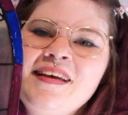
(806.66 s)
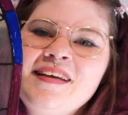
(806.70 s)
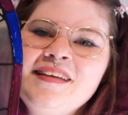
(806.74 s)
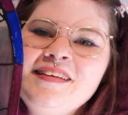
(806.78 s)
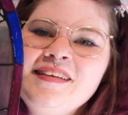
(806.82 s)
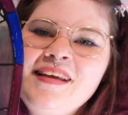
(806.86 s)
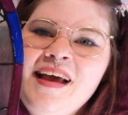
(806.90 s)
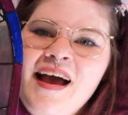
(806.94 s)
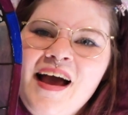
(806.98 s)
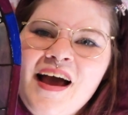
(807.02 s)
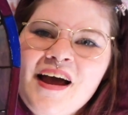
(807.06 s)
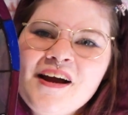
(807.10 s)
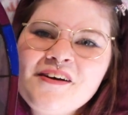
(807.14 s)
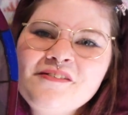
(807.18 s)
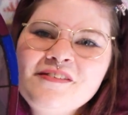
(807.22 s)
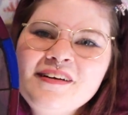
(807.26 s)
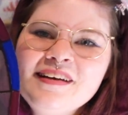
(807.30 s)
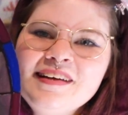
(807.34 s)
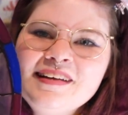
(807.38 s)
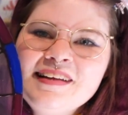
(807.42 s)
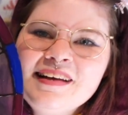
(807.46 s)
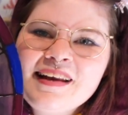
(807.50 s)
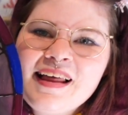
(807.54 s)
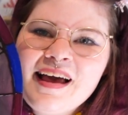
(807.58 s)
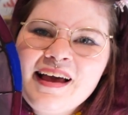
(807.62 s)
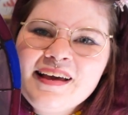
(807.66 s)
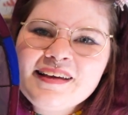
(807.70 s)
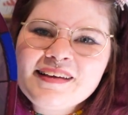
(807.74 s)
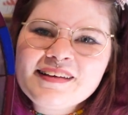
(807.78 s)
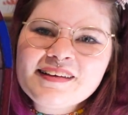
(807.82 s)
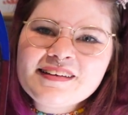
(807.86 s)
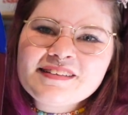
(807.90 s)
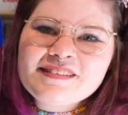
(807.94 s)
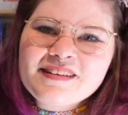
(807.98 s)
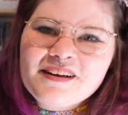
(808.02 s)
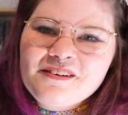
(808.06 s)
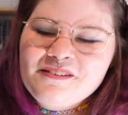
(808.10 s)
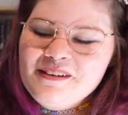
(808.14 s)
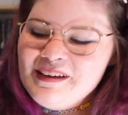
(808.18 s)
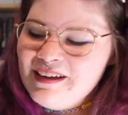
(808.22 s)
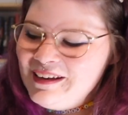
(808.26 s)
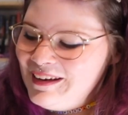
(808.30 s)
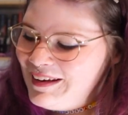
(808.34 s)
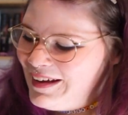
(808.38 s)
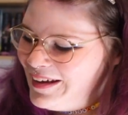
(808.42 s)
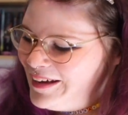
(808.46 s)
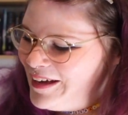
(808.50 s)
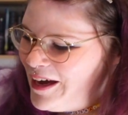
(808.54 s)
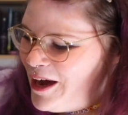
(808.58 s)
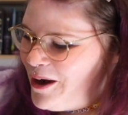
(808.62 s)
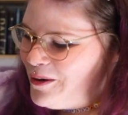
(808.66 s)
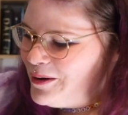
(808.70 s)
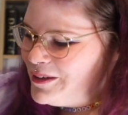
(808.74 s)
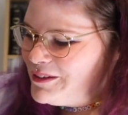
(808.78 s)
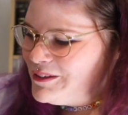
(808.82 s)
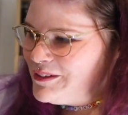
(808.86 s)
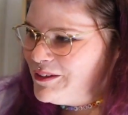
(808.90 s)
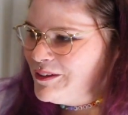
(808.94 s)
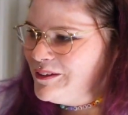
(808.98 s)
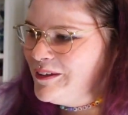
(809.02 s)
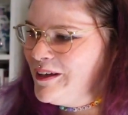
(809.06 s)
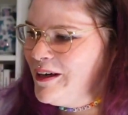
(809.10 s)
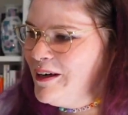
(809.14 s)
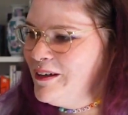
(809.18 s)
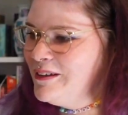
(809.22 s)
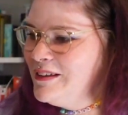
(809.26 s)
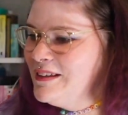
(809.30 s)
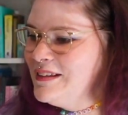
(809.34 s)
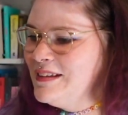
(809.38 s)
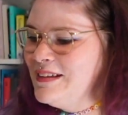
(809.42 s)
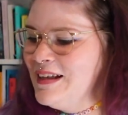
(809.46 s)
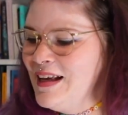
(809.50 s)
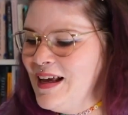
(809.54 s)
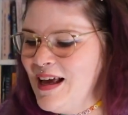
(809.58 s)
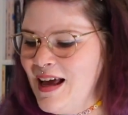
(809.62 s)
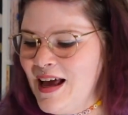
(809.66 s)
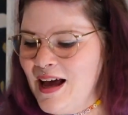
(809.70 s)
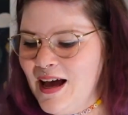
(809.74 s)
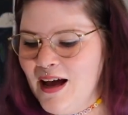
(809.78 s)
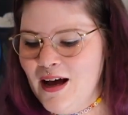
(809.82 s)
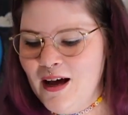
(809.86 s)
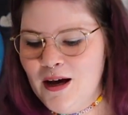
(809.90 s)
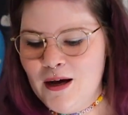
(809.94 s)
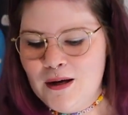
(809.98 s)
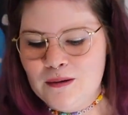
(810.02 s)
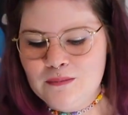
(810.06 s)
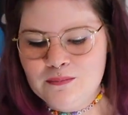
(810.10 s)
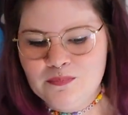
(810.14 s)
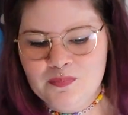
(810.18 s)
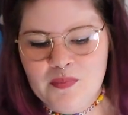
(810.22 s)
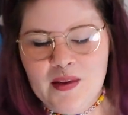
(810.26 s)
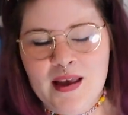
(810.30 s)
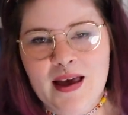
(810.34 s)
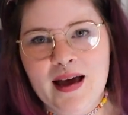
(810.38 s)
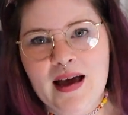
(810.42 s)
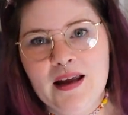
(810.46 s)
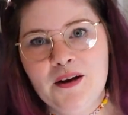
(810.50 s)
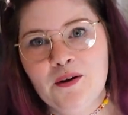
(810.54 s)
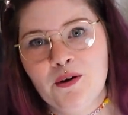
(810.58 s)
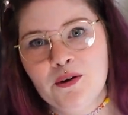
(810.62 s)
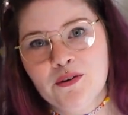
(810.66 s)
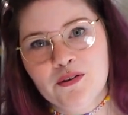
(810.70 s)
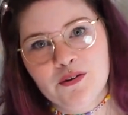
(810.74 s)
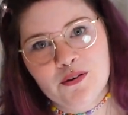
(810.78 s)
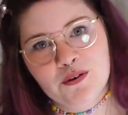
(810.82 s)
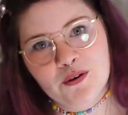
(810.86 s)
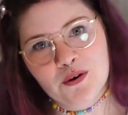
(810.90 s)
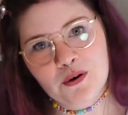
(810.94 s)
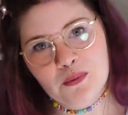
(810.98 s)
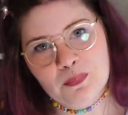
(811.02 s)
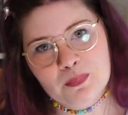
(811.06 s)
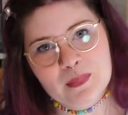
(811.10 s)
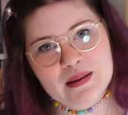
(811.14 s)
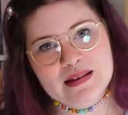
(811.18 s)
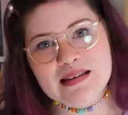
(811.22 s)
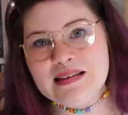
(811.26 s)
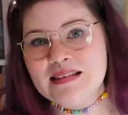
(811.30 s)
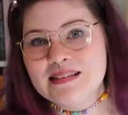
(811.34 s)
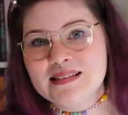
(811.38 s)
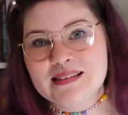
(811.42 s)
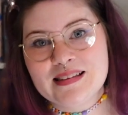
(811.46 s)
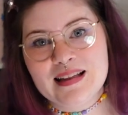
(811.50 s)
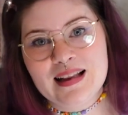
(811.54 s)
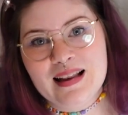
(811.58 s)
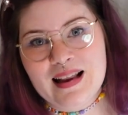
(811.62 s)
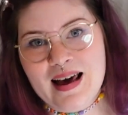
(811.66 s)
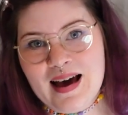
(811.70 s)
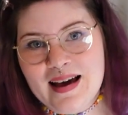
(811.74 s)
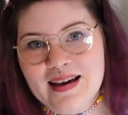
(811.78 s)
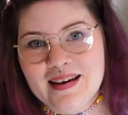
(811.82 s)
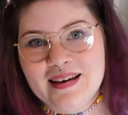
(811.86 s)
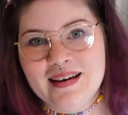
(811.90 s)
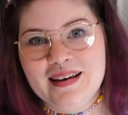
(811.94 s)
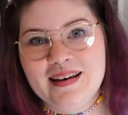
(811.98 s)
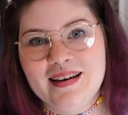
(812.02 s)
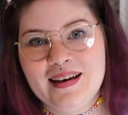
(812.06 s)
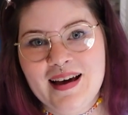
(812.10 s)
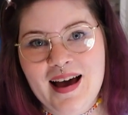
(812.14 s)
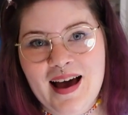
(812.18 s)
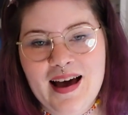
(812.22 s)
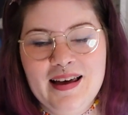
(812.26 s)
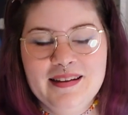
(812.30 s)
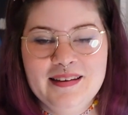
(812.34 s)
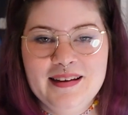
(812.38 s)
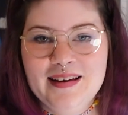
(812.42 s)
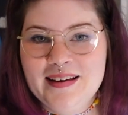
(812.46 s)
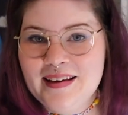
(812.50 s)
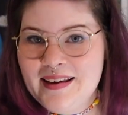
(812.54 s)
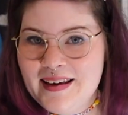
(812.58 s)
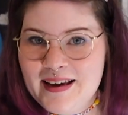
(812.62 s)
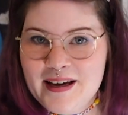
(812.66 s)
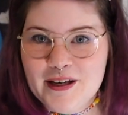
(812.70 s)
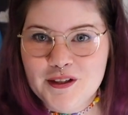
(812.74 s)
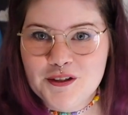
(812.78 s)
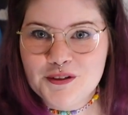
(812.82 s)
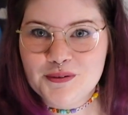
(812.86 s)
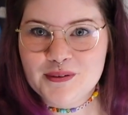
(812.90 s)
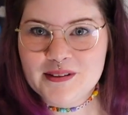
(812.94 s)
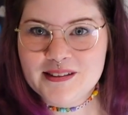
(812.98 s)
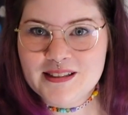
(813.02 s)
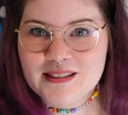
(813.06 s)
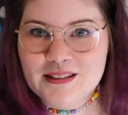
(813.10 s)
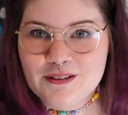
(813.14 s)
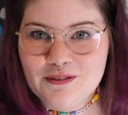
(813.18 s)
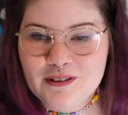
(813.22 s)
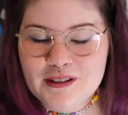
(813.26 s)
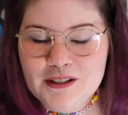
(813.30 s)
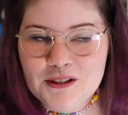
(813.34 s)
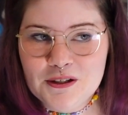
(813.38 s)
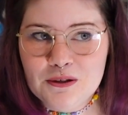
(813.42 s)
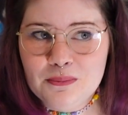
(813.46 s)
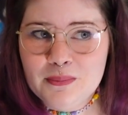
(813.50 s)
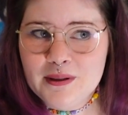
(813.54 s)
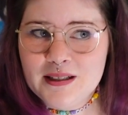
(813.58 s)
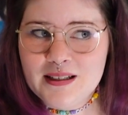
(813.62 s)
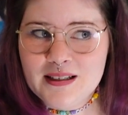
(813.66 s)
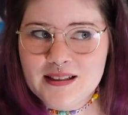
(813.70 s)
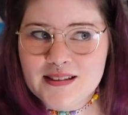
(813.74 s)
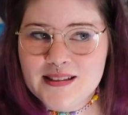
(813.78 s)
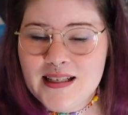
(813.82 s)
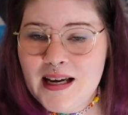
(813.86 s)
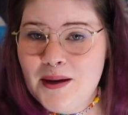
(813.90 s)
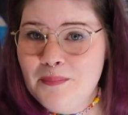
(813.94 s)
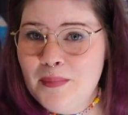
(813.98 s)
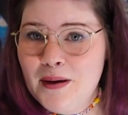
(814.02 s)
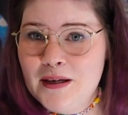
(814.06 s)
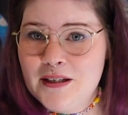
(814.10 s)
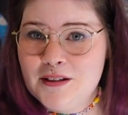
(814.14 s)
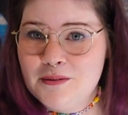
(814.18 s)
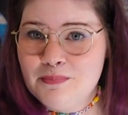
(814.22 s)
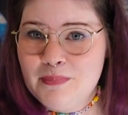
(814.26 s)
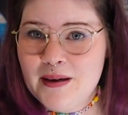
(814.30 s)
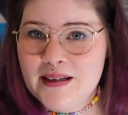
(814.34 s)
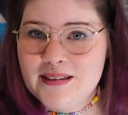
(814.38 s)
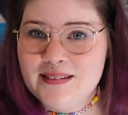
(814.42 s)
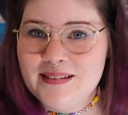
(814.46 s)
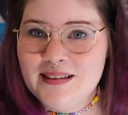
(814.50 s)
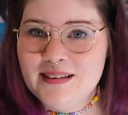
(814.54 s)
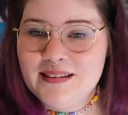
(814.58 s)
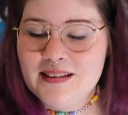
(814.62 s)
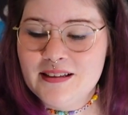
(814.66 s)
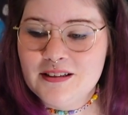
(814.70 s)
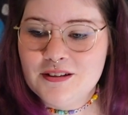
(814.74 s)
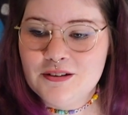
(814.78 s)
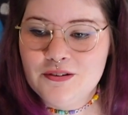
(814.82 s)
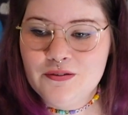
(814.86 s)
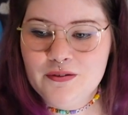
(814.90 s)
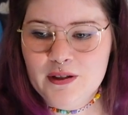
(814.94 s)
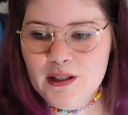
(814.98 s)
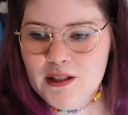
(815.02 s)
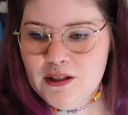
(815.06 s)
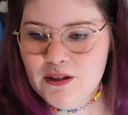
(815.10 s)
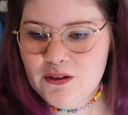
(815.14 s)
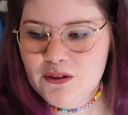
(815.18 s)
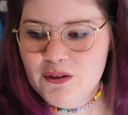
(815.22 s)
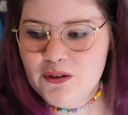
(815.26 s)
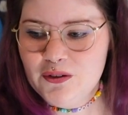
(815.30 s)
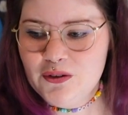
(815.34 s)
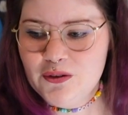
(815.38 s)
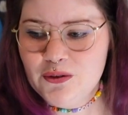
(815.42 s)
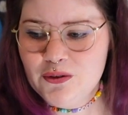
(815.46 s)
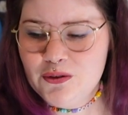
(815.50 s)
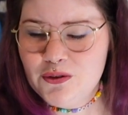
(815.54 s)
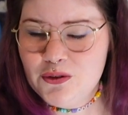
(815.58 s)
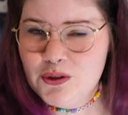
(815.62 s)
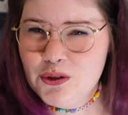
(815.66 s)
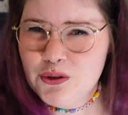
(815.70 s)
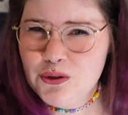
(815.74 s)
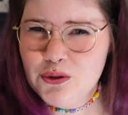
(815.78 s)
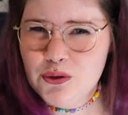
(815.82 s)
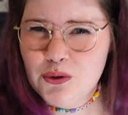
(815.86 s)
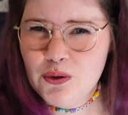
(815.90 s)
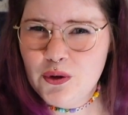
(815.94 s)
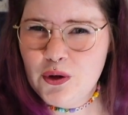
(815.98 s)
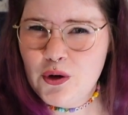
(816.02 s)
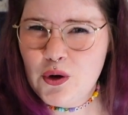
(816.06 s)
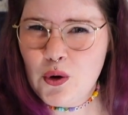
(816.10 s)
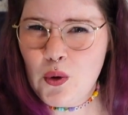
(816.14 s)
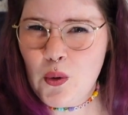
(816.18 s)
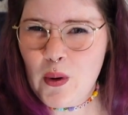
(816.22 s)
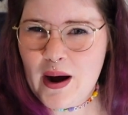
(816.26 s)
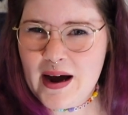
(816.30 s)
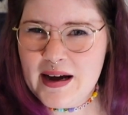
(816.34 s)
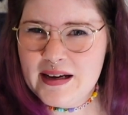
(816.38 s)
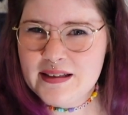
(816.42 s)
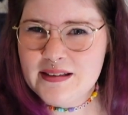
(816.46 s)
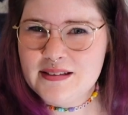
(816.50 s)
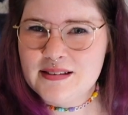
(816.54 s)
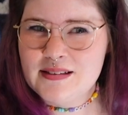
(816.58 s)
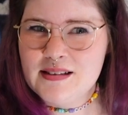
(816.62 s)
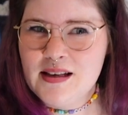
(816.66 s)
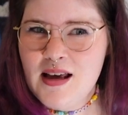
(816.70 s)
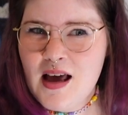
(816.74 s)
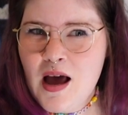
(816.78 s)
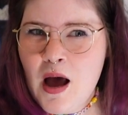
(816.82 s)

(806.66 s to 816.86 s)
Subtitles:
yeah, I really like it. I really like how it turned out. And also please like and engage with this video, because I'm expecting this video to do quite